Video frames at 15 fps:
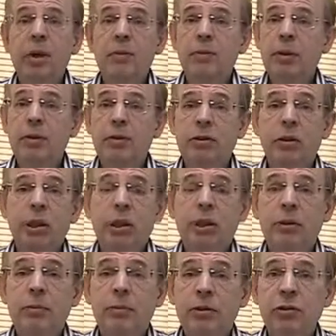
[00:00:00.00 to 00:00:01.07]
but
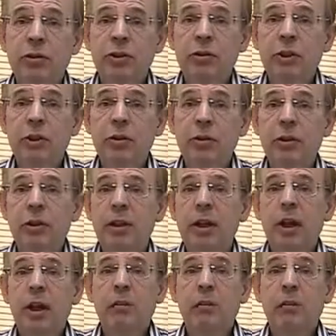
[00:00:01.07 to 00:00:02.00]
because they tend to be